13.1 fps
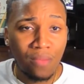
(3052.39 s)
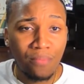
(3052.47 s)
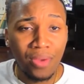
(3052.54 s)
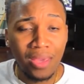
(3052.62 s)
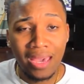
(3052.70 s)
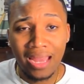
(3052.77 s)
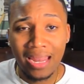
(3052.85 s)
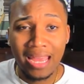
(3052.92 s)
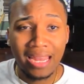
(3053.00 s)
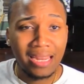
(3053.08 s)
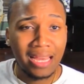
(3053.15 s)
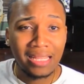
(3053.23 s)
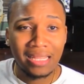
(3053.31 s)
But yeah,
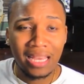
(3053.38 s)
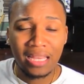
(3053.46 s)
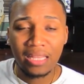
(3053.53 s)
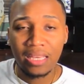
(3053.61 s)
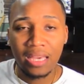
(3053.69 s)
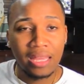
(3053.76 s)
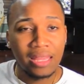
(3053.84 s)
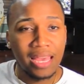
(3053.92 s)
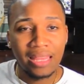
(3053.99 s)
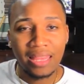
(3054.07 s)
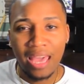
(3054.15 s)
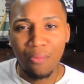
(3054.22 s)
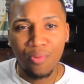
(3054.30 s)
that that that yeah
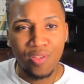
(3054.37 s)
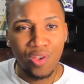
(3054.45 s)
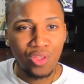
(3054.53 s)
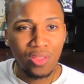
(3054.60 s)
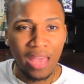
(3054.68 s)
that that was a.